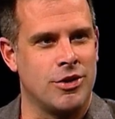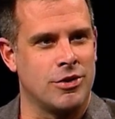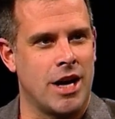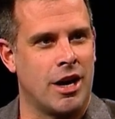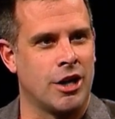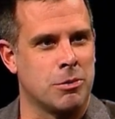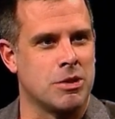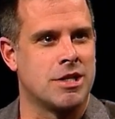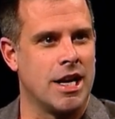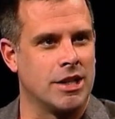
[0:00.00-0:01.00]
you're not 100.
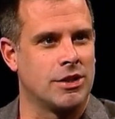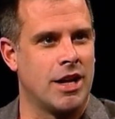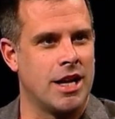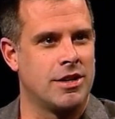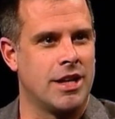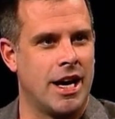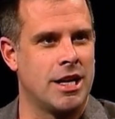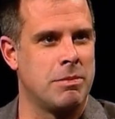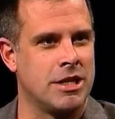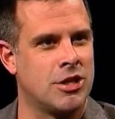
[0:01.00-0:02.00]
percent So that, no, had, that had
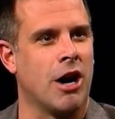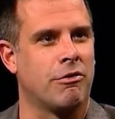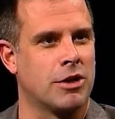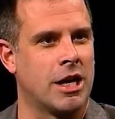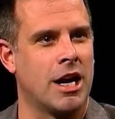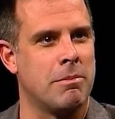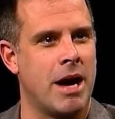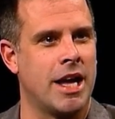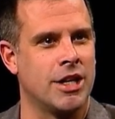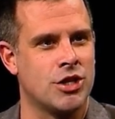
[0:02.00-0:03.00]
to no, be tough was, to kind of I
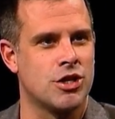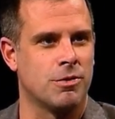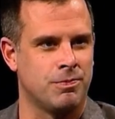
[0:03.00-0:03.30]
manage. Was,